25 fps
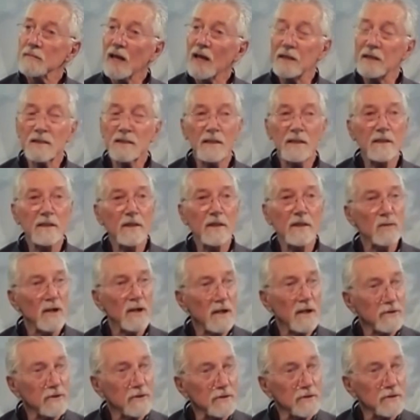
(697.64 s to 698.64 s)
And then there were
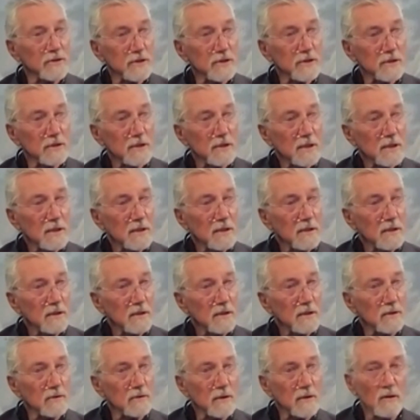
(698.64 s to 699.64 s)
others
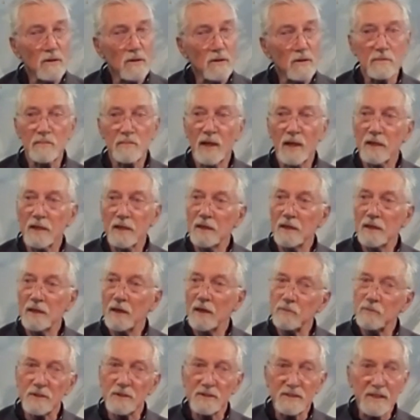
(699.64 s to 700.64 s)
who were going, my God,
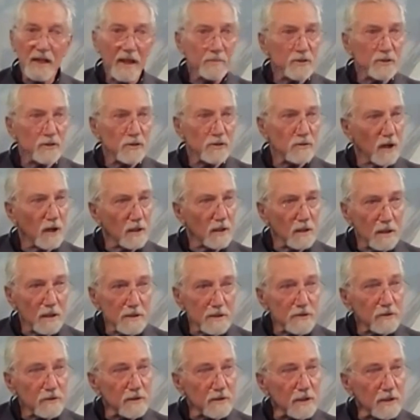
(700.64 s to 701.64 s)
what's happened to our
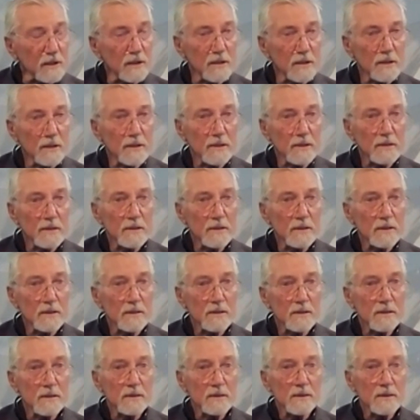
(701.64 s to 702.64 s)
country?
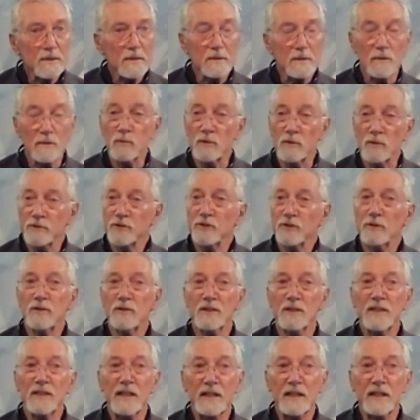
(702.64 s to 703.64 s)
The ones who
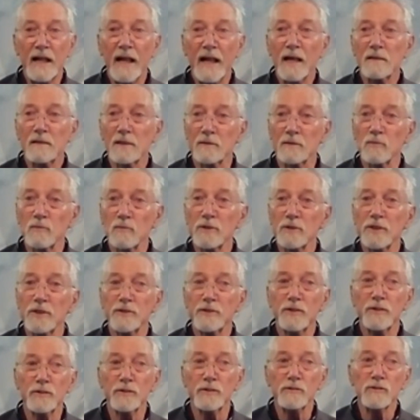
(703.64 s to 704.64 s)
could get out and
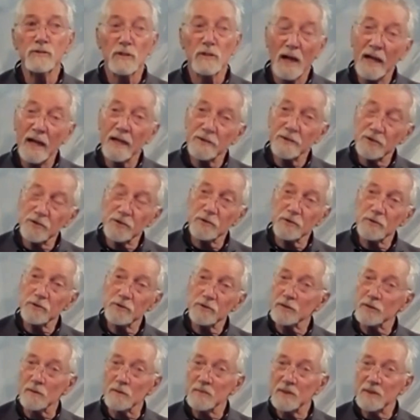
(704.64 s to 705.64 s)
wanted to, tried to,
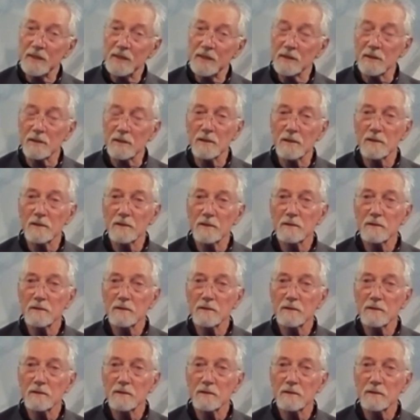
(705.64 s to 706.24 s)
some didn't.